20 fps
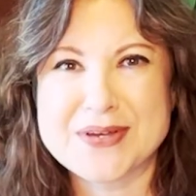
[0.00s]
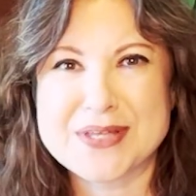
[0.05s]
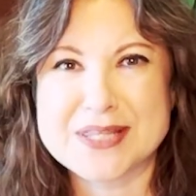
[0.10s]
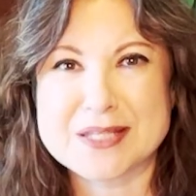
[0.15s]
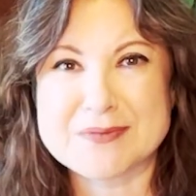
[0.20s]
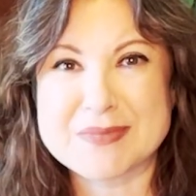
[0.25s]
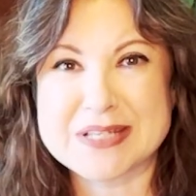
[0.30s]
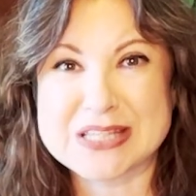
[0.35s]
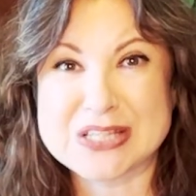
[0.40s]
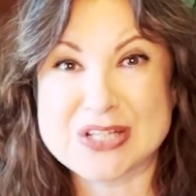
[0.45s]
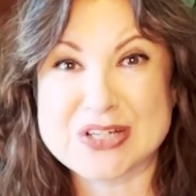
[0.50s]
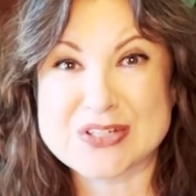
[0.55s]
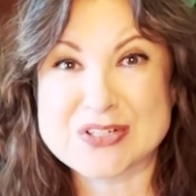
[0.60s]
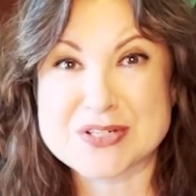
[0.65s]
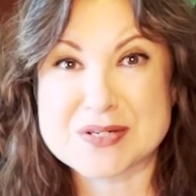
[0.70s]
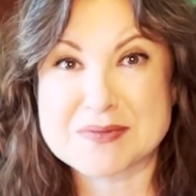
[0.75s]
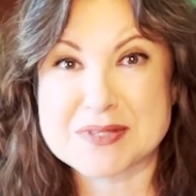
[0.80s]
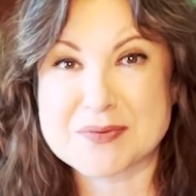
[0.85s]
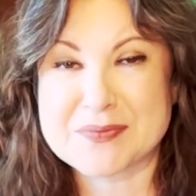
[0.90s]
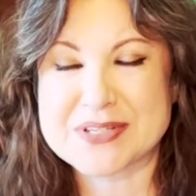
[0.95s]
the month-long
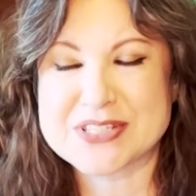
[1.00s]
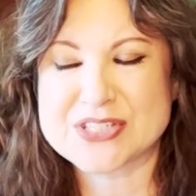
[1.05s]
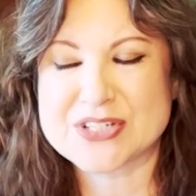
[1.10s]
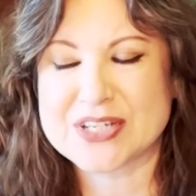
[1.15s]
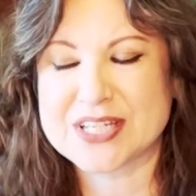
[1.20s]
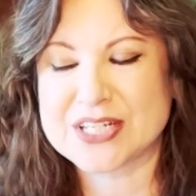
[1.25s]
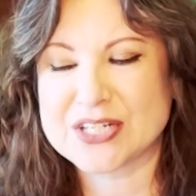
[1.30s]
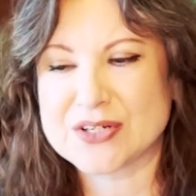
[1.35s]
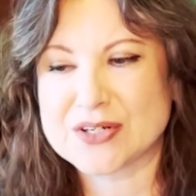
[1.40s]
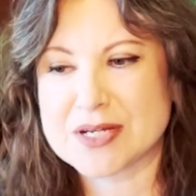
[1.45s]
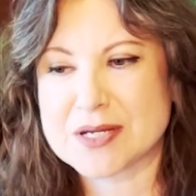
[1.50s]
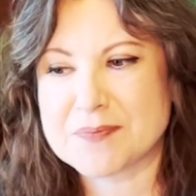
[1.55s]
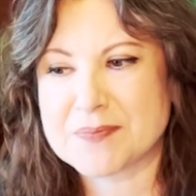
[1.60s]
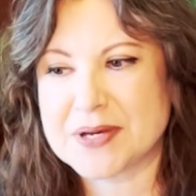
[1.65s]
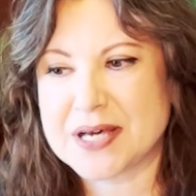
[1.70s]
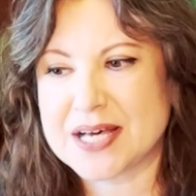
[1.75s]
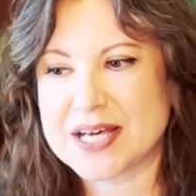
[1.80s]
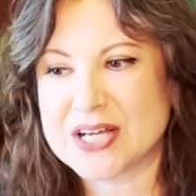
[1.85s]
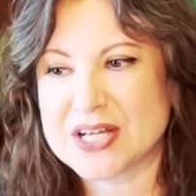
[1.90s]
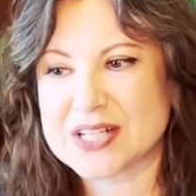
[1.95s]
trip that we took in Europe
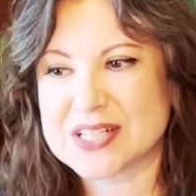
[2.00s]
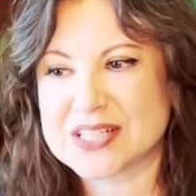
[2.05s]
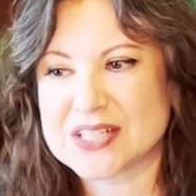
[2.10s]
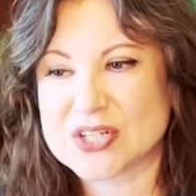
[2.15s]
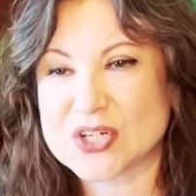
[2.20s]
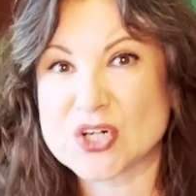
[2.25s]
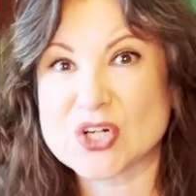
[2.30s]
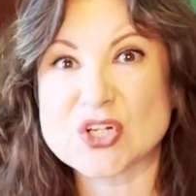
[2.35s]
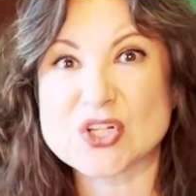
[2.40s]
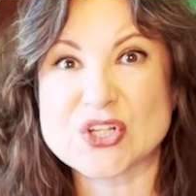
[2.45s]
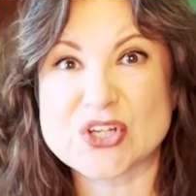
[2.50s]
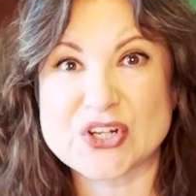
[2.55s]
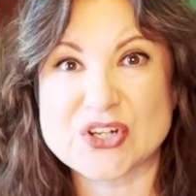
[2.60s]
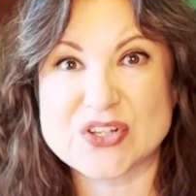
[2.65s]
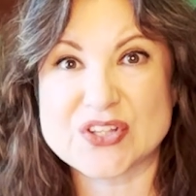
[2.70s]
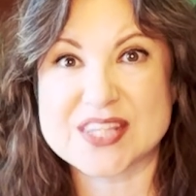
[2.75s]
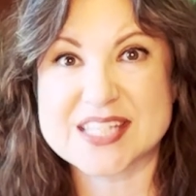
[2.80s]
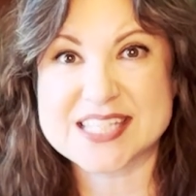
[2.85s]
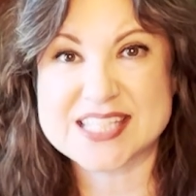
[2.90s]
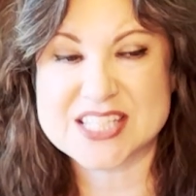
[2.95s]
earlier
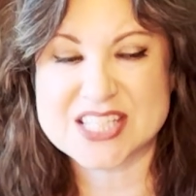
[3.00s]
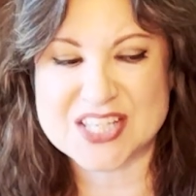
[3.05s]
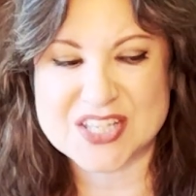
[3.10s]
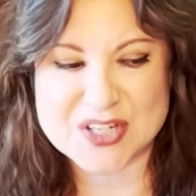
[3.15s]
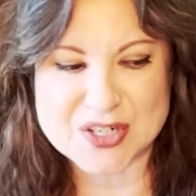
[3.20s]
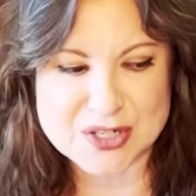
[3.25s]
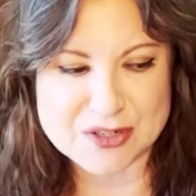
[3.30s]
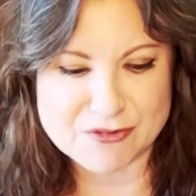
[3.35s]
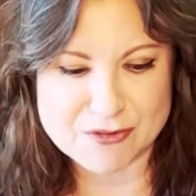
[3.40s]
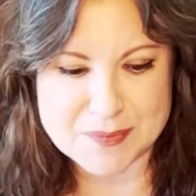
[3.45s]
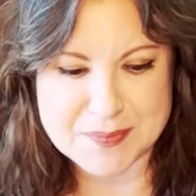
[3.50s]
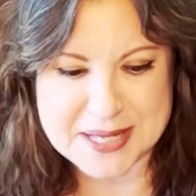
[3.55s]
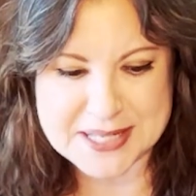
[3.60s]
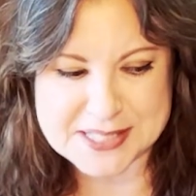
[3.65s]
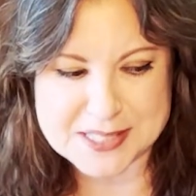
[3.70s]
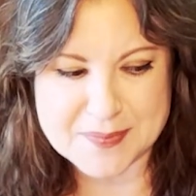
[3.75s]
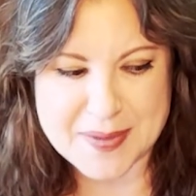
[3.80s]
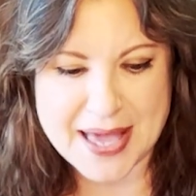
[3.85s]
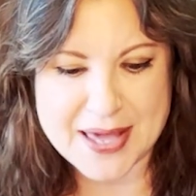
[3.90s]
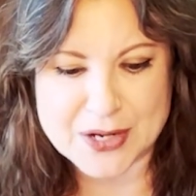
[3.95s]
this year for my
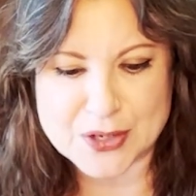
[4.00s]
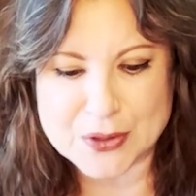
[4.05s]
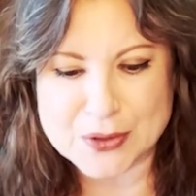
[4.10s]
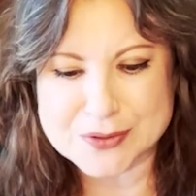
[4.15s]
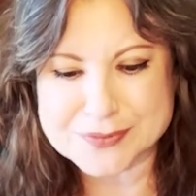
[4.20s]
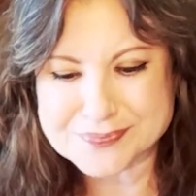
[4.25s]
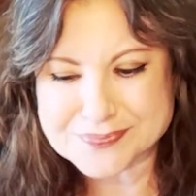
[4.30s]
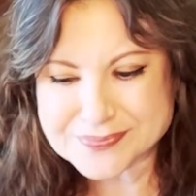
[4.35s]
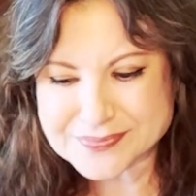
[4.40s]
sabbatical.